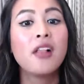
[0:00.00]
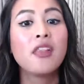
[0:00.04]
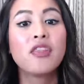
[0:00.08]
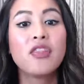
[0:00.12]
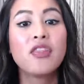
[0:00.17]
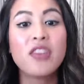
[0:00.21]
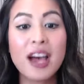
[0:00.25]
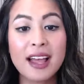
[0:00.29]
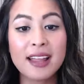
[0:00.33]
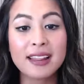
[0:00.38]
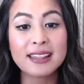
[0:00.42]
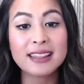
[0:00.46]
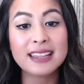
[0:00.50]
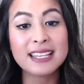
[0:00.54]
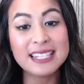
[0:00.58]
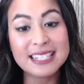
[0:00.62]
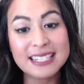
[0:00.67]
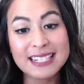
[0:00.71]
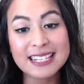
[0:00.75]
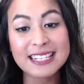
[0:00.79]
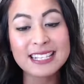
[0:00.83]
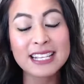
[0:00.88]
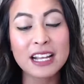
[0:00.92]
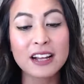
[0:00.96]
that
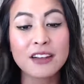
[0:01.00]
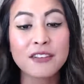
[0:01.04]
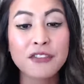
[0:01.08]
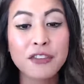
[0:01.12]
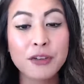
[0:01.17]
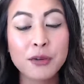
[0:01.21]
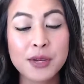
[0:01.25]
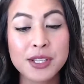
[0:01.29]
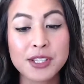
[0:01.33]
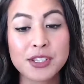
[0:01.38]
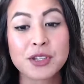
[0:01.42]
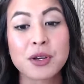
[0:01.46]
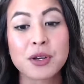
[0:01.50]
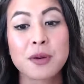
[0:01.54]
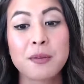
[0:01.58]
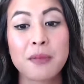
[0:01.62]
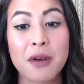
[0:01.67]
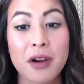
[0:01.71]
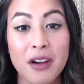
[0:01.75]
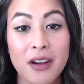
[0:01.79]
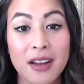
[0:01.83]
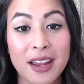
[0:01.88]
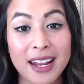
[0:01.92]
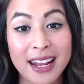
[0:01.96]
this is influencer
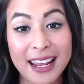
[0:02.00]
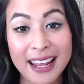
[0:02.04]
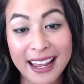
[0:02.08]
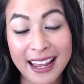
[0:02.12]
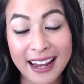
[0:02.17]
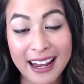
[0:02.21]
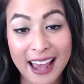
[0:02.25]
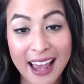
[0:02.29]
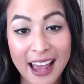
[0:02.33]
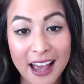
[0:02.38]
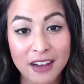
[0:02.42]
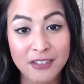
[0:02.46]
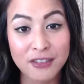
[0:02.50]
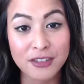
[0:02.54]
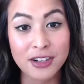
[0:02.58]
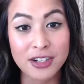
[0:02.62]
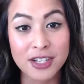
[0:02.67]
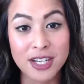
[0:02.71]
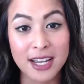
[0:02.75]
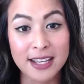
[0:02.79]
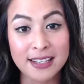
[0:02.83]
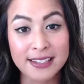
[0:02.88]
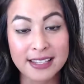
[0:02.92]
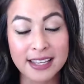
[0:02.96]
marketing and
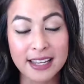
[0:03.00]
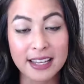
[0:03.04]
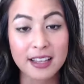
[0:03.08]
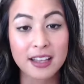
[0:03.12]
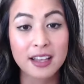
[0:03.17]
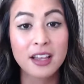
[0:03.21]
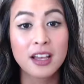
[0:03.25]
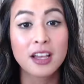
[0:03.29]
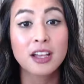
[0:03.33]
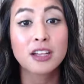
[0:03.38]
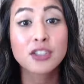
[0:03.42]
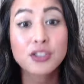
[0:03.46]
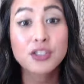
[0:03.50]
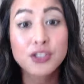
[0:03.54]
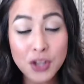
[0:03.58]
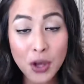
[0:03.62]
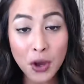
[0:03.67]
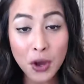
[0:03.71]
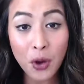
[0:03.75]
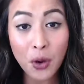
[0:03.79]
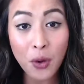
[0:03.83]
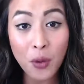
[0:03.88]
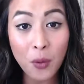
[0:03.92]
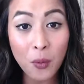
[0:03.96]
advertising.
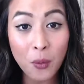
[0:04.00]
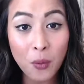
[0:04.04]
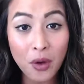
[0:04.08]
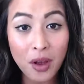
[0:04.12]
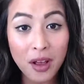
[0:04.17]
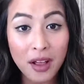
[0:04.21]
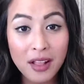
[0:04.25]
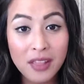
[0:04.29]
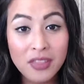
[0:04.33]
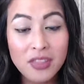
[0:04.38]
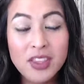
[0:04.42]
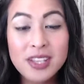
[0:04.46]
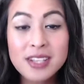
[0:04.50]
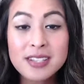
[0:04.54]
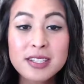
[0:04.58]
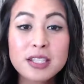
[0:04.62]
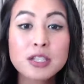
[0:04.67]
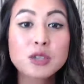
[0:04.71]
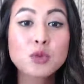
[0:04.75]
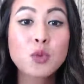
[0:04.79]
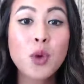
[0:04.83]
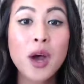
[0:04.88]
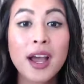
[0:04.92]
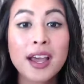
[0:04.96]
So this
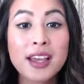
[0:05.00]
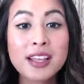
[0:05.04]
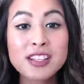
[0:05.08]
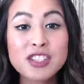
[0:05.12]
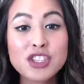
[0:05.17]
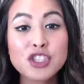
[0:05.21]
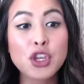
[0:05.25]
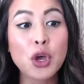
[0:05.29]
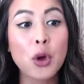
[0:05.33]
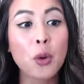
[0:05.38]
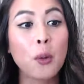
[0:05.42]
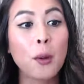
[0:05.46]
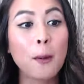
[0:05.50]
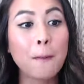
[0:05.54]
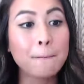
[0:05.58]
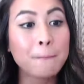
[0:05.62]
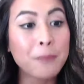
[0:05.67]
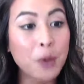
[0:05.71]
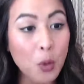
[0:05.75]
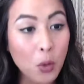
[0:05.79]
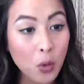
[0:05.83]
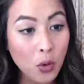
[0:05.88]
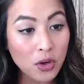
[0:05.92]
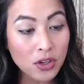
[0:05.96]
is why it's so
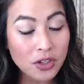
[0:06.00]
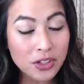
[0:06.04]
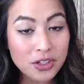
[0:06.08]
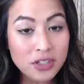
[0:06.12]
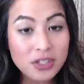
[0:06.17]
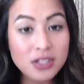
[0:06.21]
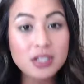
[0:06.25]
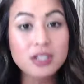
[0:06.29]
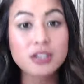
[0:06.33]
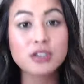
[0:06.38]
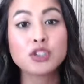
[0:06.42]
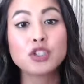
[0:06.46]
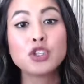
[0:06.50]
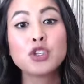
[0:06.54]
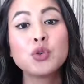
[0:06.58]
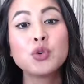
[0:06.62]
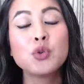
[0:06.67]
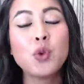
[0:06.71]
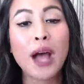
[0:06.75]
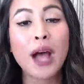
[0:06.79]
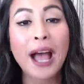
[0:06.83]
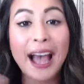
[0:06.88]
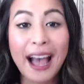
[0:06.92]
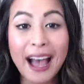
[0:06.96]
important
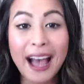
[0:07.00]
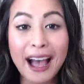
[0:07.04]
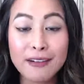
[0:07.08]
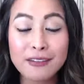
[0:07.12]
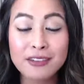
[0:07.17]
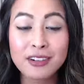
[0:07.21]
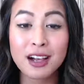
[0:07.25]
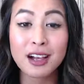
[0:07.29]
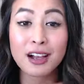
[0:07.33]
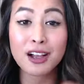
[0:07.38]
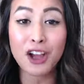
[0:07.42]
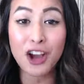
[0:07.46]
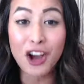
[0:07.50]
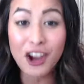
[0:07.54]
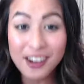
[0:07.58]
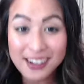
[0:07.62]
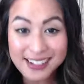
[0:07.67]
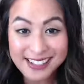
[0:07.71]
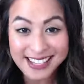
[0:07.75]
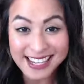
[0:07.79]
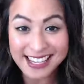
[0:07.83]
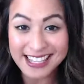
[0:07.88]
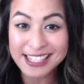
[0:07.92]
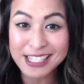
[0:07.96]
to have a
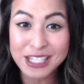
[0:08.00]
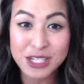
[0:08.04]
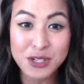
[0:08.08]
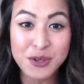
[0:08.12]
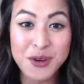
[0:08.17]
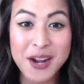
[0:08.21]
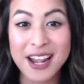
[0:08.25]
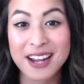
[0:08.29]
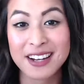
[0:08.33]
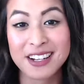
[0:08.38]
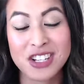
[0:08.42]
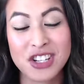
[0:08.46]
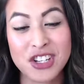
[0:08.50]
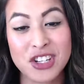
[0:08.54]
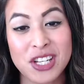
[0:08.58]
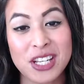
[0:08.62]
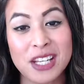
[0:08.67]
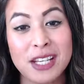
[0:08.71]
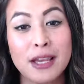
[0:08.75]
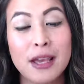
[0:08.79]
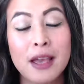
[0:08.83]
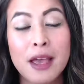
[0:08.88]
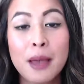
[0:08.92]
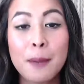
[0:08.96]
content
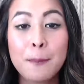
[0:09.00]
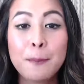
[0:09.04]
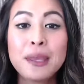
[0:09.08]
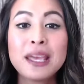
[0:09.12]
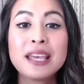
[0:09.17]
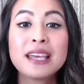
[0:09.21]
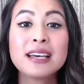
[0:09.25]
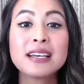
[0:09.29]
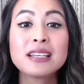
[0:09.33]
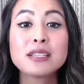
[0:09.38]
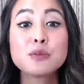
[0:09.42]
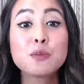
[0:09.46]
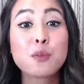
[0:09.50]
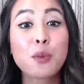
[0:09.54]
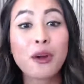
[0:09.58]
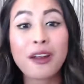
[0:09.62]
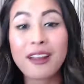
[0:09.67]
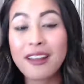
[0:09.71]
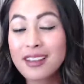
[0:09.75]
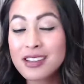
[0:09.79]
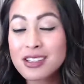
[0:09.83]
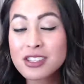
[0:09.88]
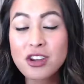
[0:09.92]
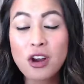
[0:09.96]
strategy because
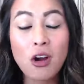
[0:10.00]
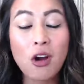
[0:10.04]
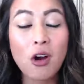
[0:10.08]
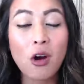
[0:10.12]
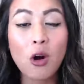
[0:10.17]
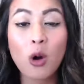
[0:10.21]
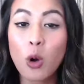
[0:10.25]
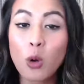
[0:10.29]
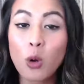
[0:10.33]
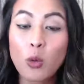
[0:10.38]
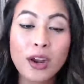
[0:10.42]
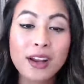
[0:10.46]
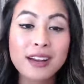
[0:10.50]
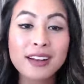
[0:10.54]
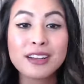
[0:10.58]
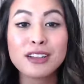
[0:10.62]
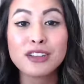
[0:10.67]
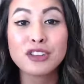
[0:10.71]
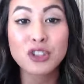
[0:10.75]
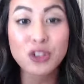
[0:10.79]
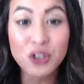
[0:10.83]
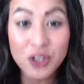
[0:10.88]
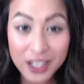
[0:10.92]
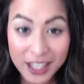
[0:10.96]
brands are already
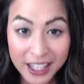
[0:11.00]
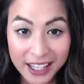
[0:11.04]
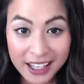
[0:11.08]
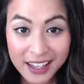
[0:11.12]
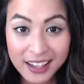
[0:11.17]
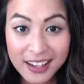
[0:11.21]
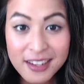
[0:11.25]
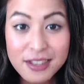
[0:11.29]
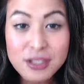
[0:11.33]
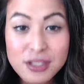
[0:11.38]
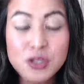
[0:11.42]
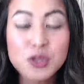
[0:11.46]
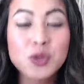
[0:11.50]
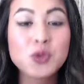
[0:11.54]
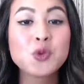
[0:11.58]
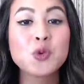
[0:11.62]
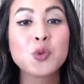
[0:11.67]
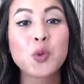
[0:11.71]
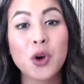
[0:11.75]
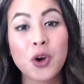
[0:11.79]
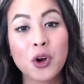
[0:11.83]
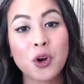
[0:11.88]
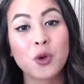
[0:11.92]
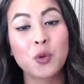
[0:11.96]
looking to
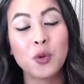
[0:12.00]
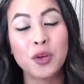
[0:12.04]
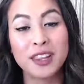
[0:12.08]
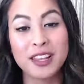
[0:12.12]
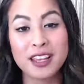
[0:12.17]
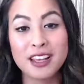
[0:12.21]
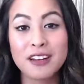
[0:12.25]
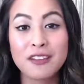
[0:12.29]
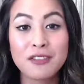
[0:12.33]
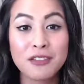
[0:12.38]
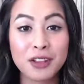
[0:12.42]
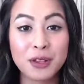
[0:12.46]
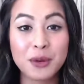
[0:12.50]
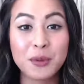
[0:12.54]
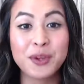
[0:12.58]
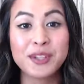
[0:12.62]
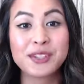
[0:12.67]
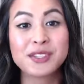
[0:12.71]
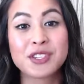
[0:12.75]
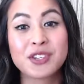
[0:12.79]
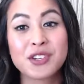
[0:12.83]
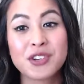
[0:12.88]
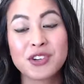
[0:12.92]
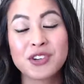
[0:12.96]
work with
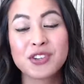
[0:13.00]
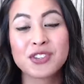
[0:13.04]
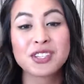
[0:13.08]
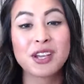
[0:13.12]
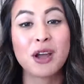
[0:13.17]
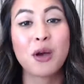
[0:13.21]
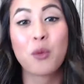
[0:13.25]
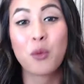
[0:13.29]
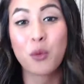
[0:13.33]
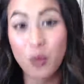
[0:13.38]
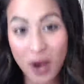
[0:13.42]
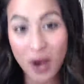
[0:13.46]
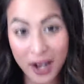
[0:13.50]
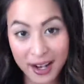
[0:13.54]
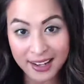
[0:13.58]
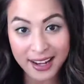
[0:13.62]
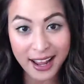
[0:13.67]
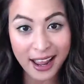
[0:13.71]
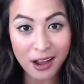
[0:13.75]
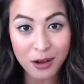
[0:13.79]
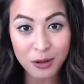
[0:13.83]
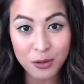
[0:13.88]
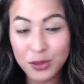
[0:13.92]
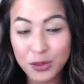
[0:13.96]
influencers right
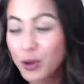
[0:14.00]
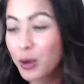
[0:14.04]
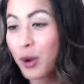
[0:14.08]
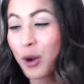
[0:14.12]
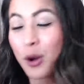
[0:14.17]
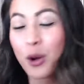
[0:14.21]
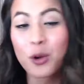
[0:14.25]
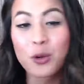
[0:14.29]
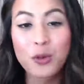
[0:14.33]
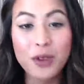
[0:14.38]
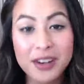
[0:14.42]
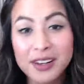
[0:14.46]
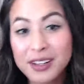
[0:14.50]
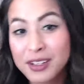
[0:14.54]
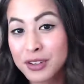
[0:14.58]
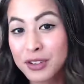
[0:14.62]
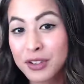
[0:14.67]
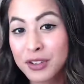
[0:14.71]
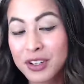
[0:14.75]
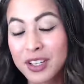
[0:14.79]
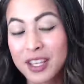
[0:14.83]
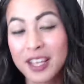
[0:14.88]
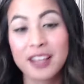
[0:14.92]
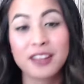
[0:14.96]
now. They're already
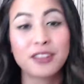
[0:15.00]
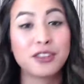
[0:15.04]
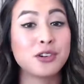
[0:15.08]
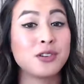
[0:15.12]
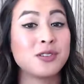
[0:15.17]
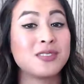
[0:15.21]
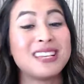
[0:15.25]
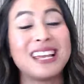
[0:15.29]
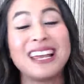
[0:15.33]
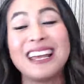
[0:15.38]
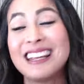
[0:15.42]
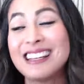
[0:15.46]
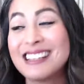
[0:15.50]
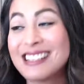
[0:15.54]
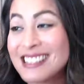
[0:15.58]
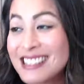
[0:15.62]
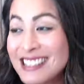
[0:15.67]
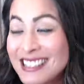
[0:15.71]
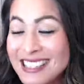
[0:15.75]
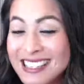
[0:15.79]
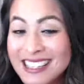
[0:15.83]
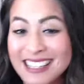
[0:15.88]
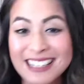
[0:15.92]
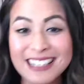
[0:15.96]
looking. There's
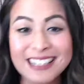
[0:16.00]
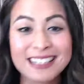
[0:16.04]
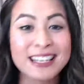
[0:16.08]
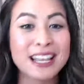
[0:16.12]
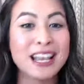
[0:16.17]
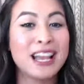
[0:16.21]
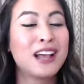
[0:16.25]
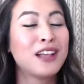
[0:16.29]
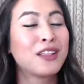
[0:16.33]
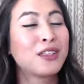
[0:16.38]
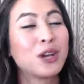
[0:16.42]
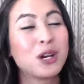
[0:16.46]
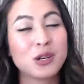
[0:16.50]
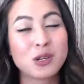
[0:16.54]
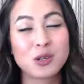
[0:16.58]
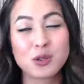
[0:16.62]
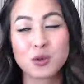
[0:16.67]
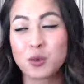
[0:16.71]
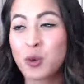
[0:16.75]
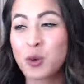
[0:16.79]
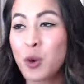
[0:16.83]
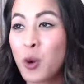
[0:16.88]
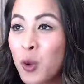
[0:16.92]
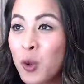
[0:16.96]
agencies, there's
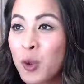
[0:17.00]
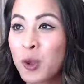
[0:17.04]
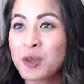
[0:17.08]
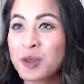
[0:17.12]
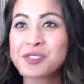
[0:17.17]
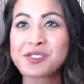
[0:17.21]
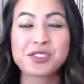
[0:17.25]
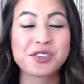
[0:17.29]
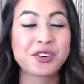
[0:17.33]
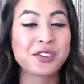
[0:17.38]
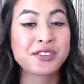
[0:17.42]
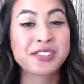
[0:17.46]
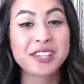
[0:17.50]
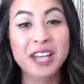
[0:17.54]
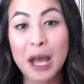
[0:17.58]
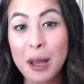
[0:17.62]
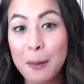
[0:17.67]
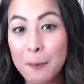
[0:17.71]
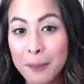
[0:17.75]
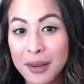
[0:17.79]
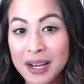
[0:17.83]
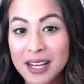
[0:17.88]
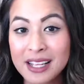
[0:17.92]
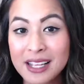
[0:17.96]
roles, there's
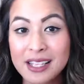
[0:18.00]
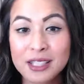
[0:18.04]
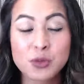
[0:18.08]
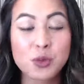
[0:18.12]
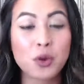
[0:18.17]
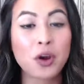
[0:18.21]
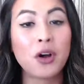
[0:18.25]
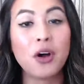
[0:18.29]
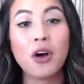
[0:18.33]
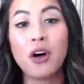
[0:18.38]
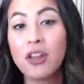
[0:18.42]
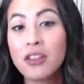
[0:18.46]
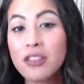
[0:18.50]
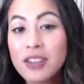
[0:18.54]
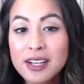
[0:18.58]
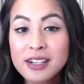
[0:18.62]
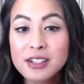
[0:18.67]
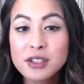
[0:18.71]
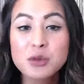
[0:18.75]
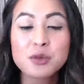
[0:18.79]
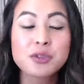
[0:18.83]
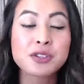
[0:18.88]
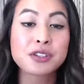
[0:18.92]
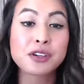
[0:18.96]
companies where all they
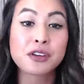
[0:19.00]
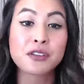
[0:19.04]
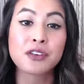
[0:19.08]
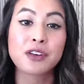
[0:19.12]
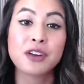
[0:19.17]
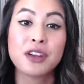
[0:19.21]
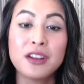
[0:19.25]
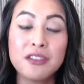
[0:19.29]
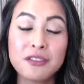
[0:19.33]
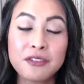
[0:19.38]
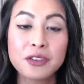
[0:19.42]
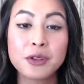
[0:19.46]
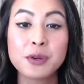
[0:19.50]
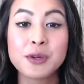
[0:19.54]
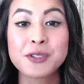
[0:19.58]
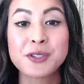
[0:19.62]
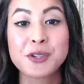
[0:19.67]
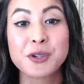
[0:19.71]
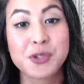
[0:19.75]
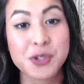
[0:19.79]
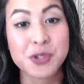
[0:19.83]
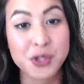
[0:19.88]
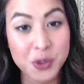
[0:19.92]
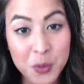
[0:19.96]
do is look for
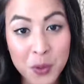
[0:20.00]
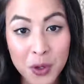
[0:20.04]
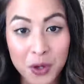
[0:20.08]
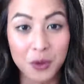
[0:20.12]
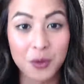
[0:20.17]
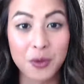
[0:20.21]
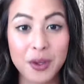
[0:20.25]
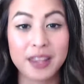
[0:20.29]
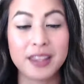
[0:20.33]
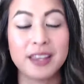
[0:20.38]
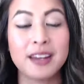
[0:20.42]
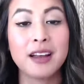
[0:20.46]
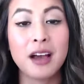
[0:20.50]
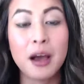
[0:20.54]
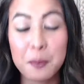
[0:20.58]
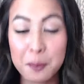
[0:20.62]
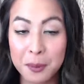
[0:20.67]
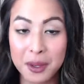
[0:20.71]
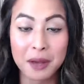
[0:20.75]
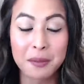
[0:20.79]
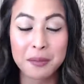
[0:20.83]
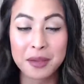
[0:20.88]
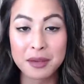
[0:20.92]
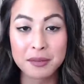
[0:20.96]
influencers to work with in
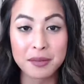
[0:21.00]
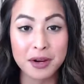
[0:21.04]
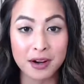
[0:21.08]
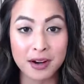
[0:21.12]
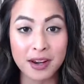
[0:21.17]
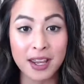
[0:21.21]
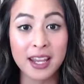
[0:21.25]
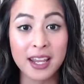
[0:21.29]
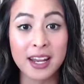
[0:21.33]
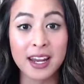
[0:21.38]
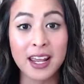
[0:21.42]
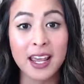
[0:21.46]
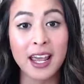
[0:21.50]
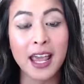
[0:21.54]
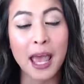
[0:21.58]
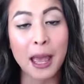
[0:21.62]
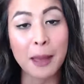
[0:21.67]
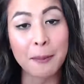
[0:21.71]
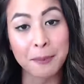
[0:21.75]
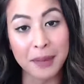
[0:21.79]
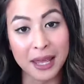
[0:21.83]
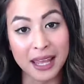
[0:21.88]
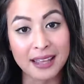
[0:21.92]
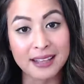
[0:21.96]
upcoming marketing
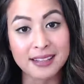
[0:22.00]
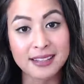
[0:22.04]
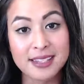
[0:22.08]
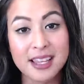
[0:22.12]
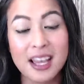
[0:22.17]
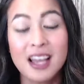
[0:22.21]
campaigns.